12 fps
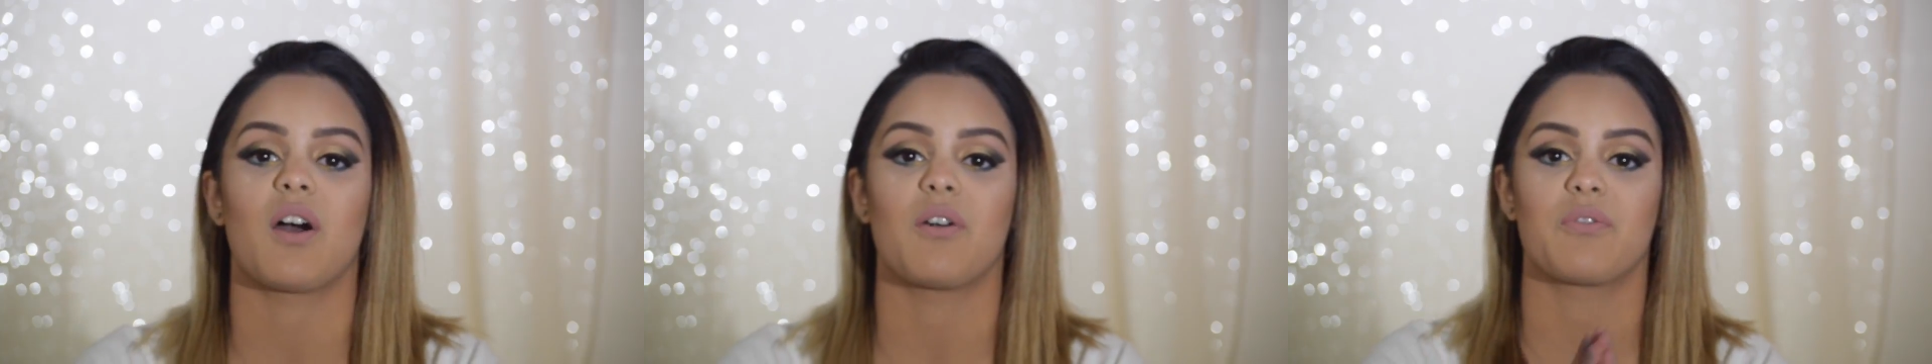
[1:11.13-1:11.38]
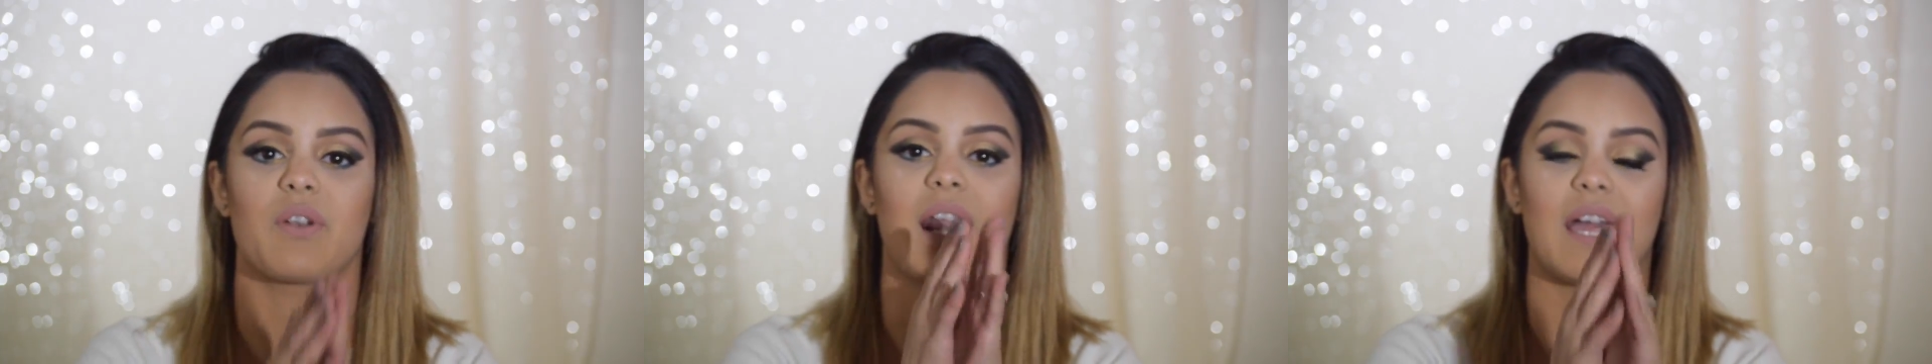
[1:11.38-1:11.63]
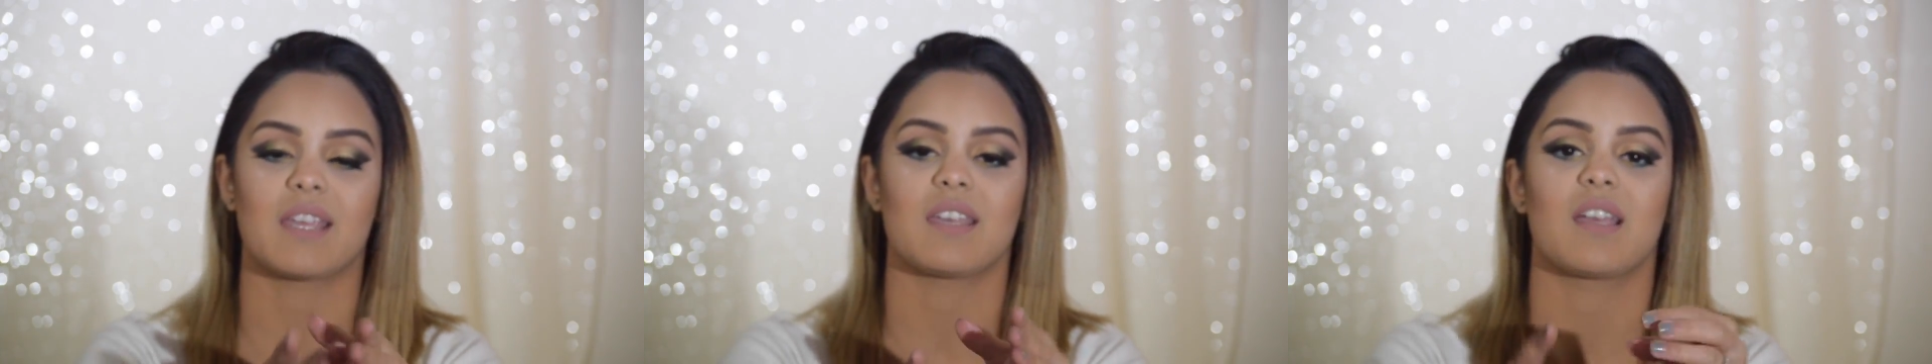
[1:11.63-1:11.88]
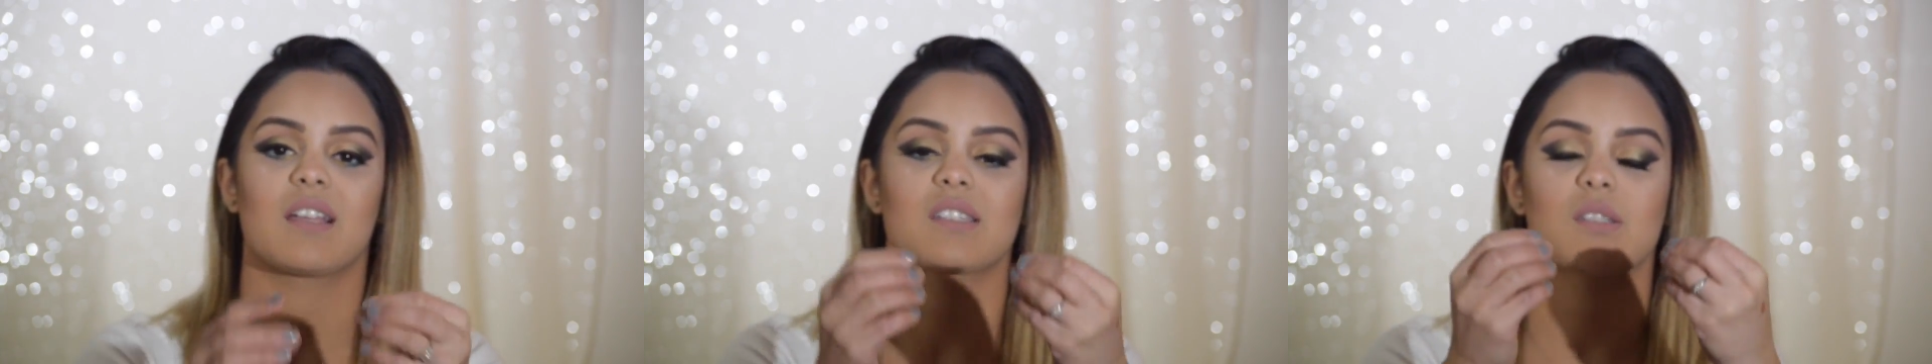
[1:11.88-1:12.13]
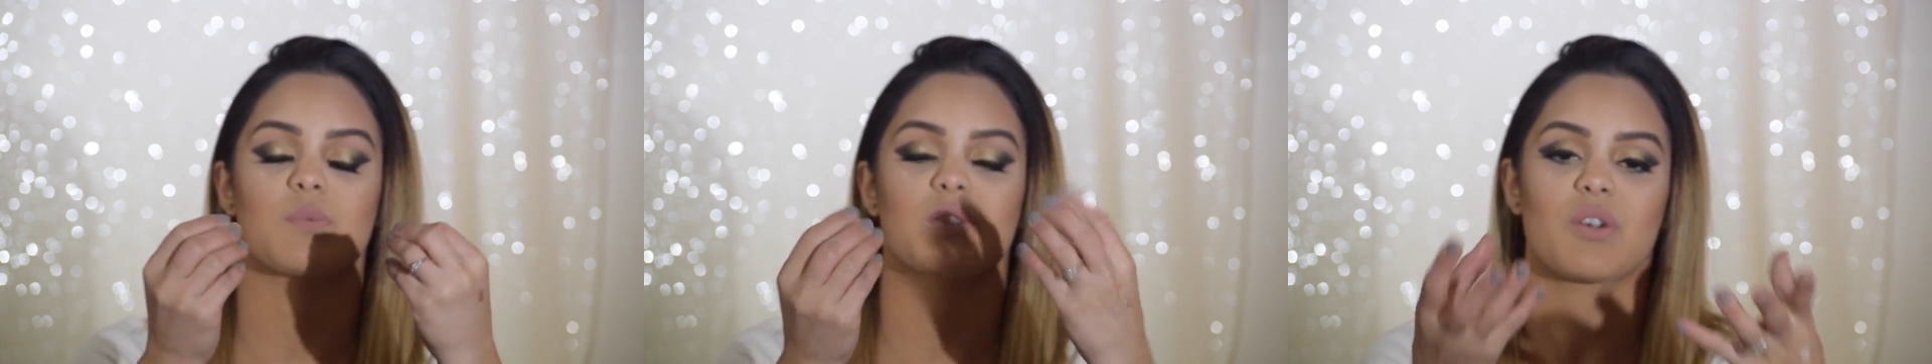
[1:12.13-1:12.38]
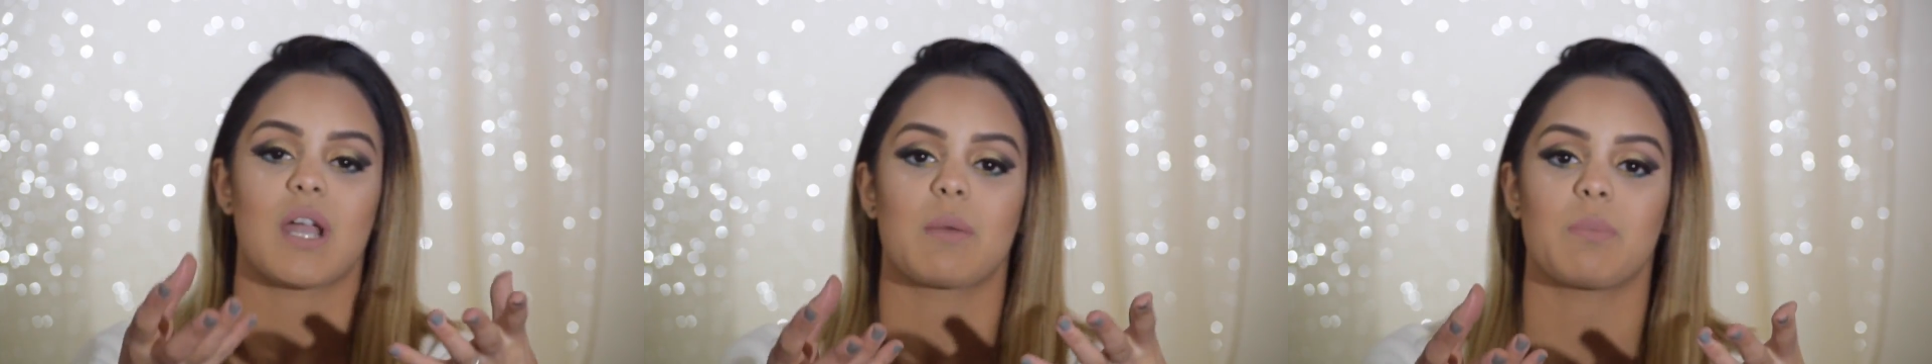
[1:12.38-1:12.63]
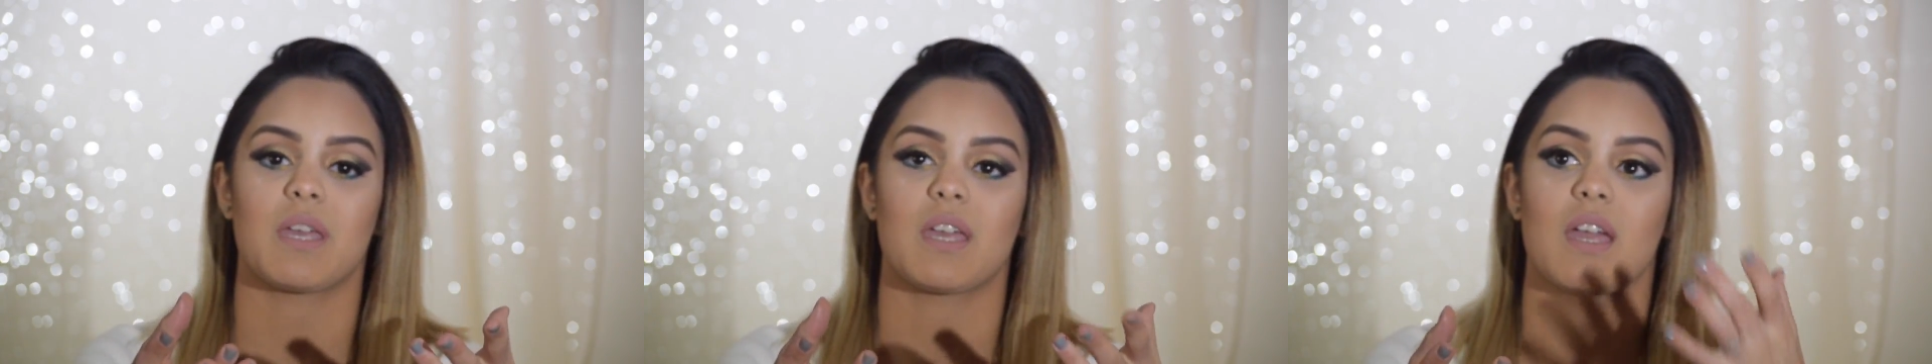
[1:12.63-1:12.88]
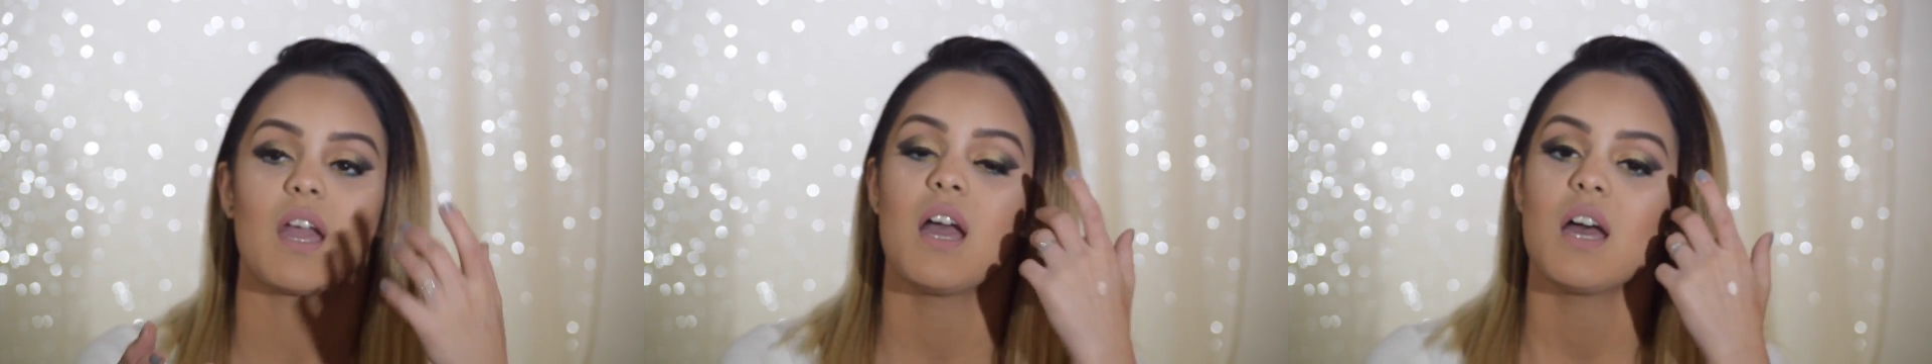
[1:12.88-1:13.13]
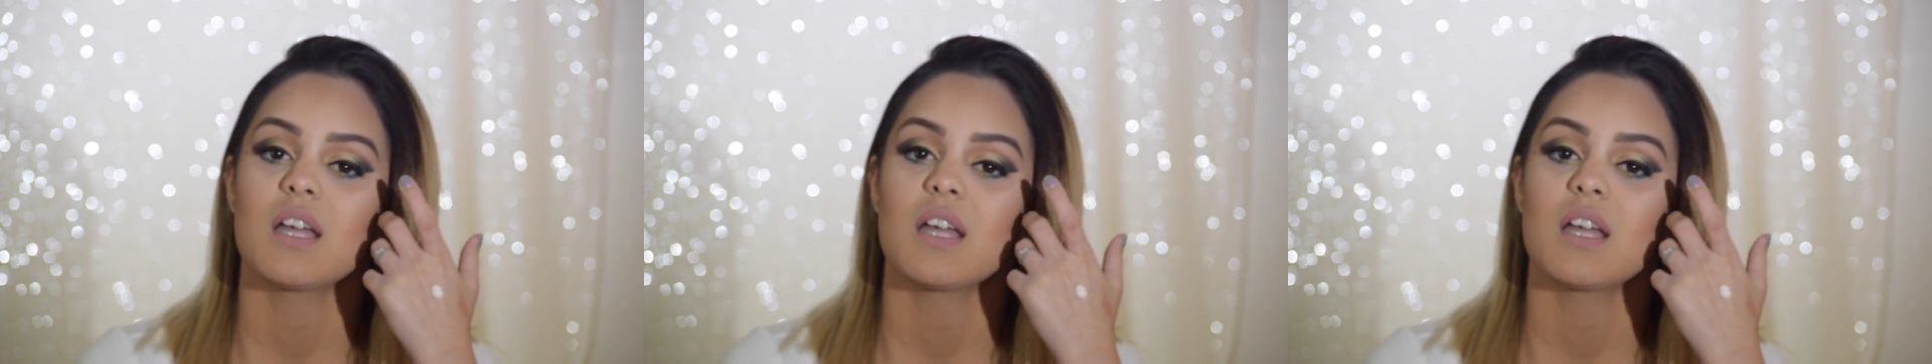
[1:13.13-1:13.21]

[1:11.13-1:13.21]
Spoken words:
of liking and subscribing